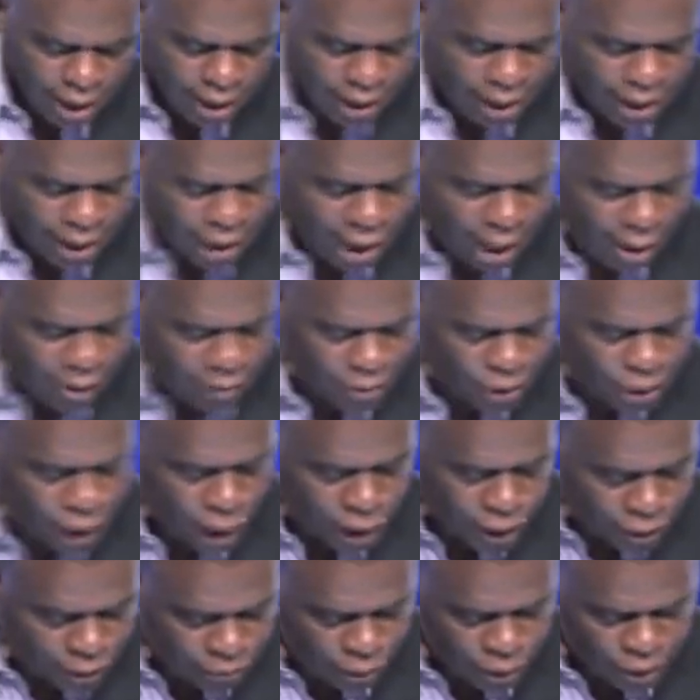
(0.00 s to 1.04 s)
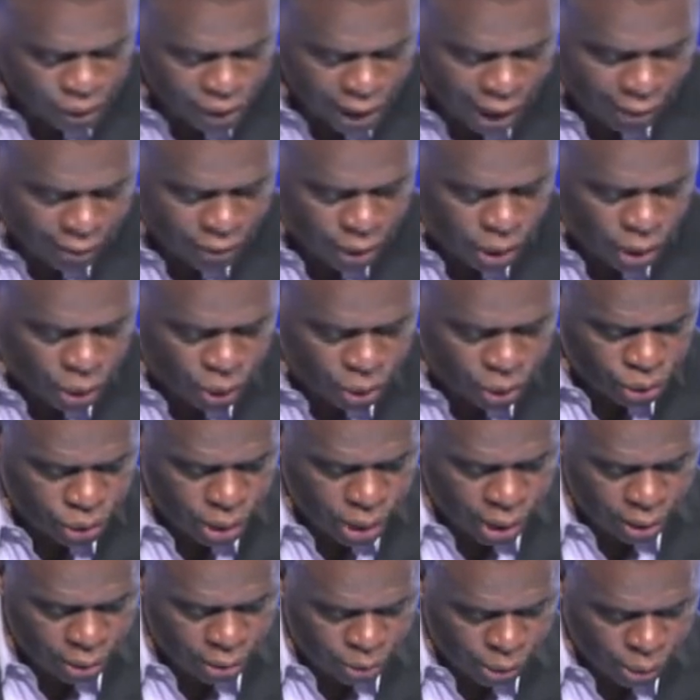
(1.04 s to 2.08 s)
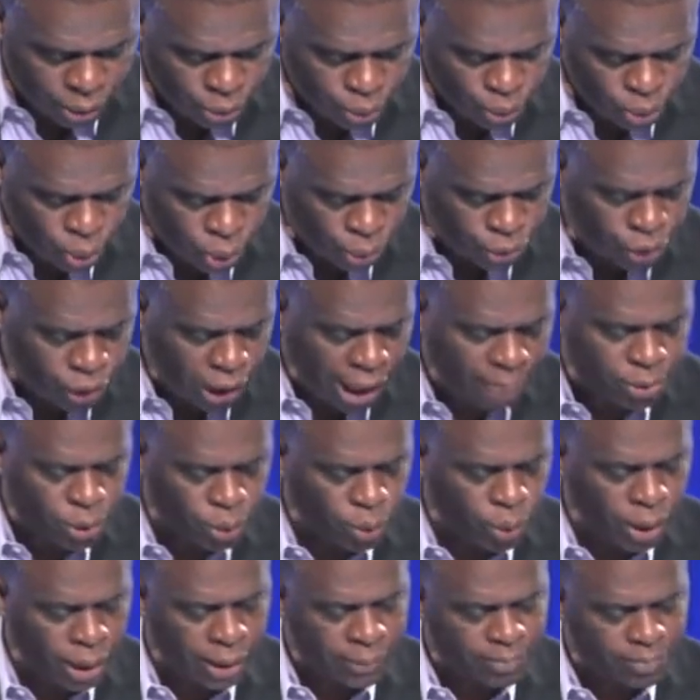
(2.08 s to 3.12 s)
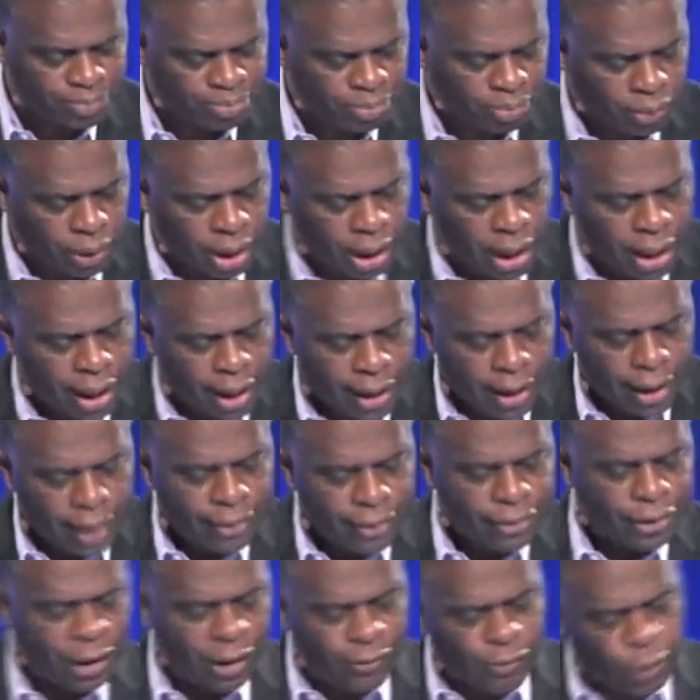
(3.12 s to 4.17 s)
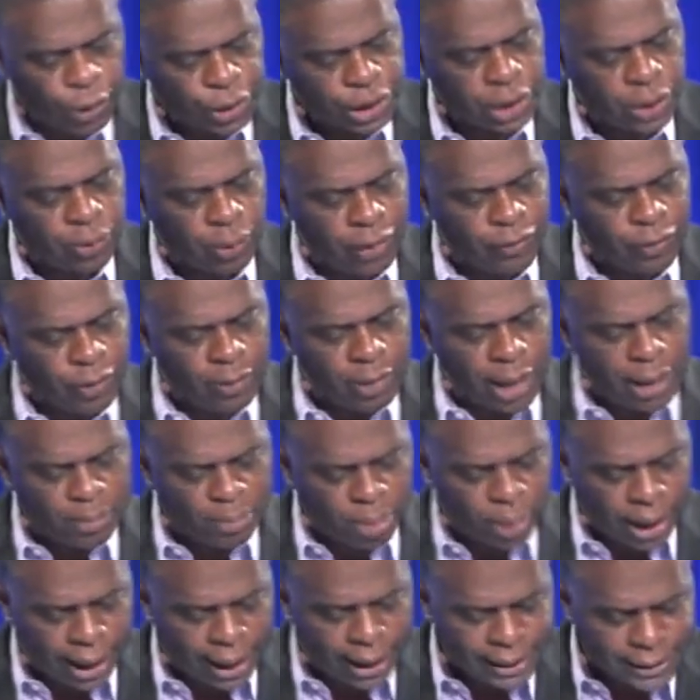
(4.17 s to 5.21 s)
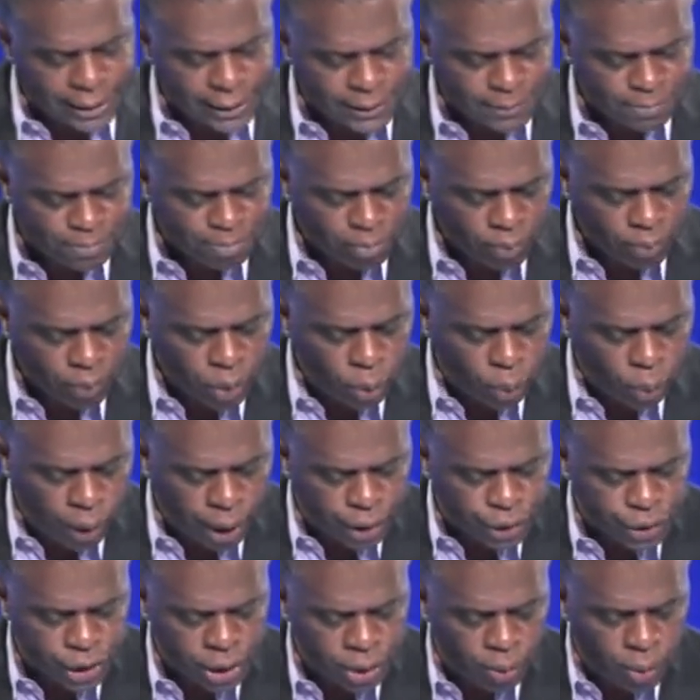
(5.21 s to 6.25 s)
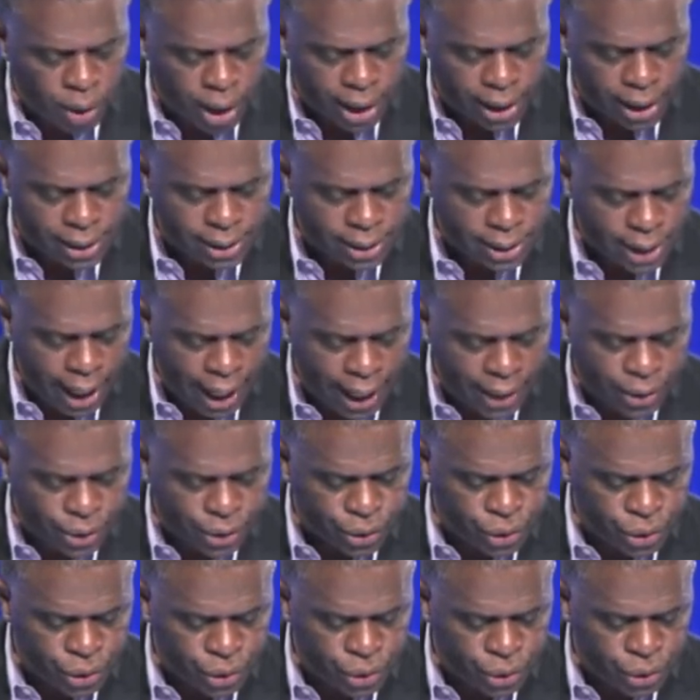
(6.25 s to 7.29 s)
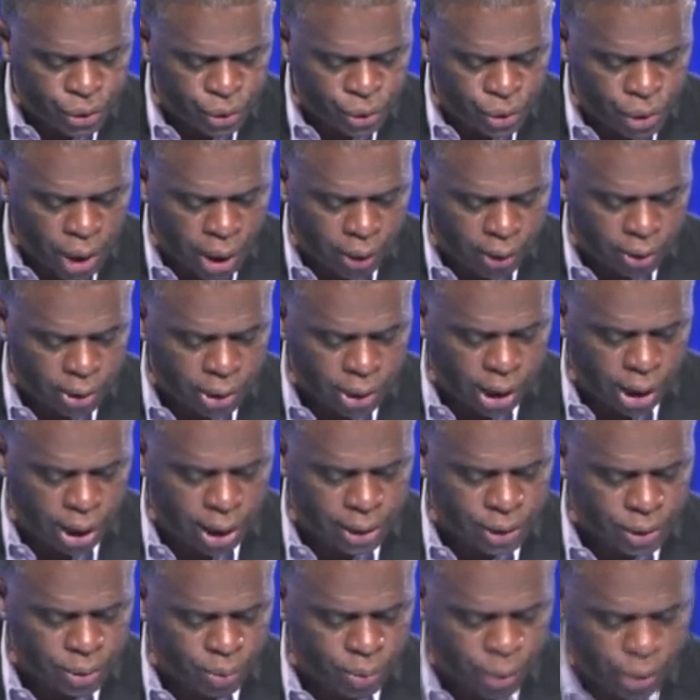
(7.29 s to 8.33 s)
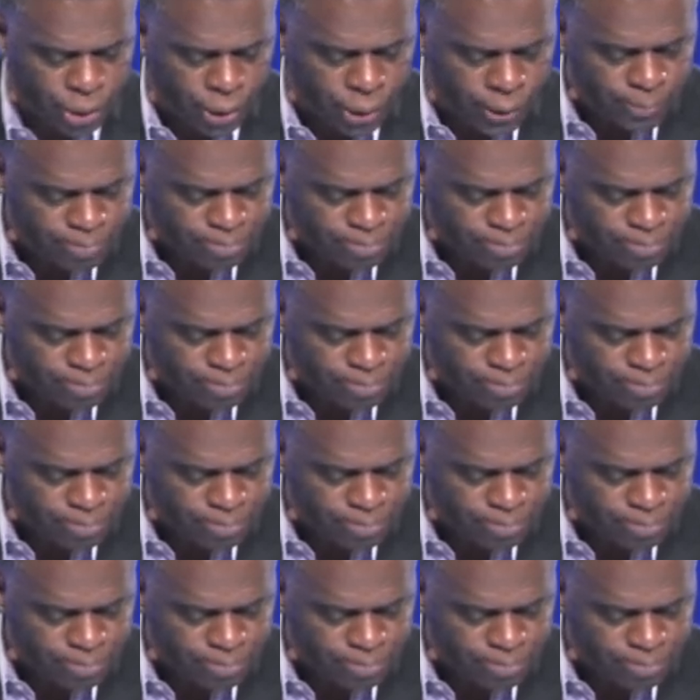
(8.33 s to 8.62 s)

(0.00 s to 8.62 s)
conversation, verse 7, Luke, uh, Ruth chapter 1. Therefore, she went from the place where she was and her two daughter in laws with her.